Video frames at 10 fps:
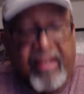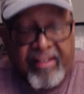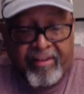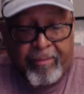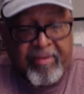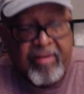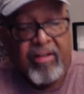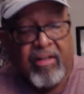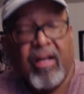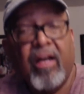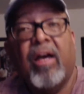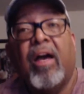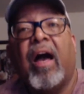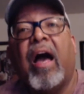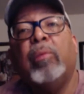And in America,
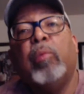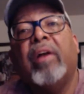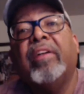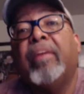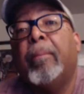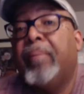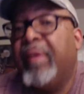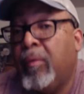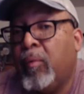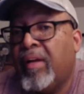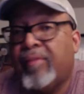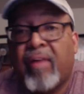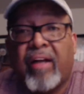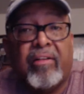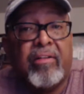I wanted to be
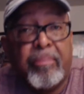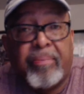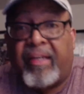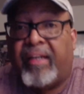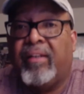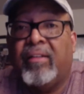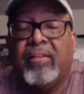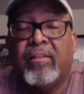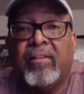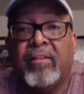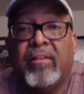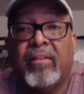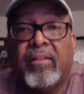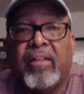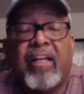whatever I could be.
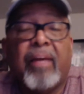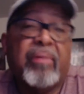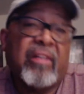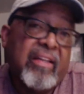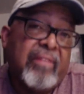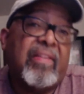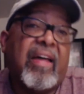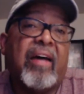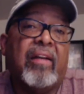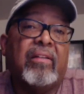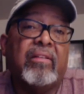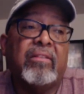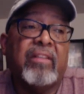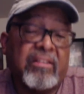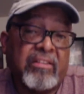And I believe that.
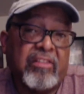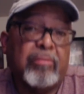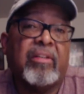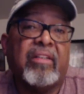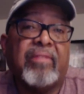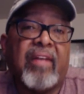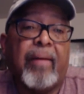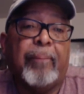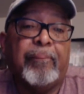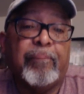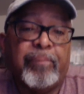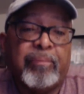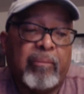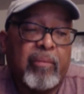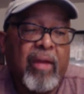And I still believe that.
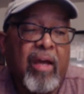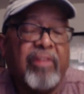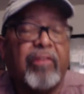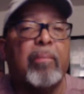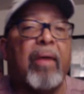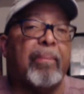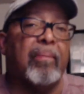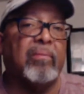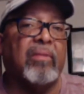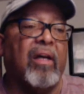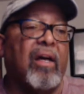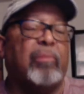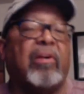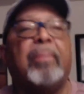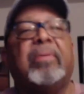So
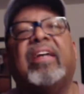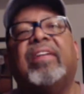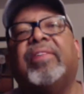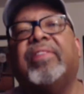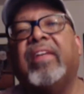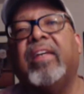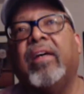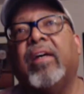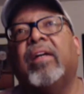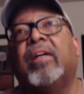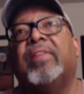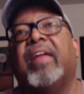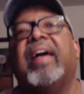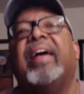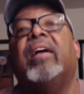when I began to see
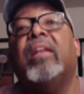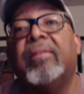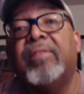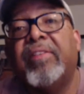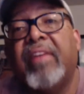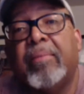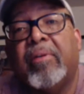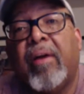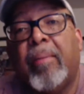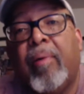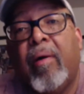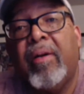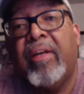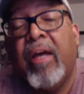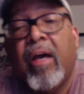the hell of the Democrat
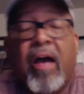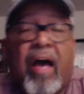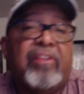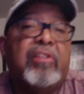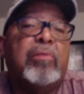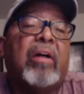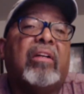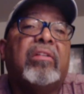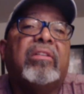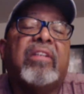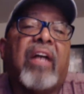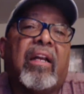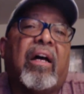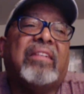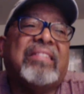Party, I knew I could
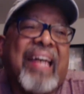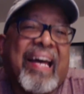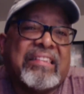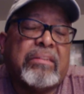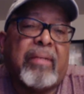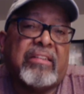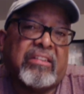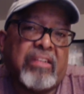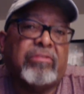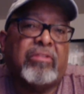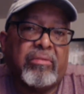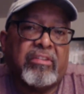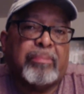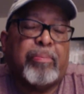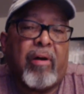not attach myself to
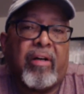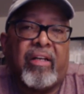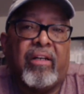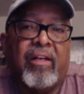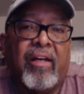this party.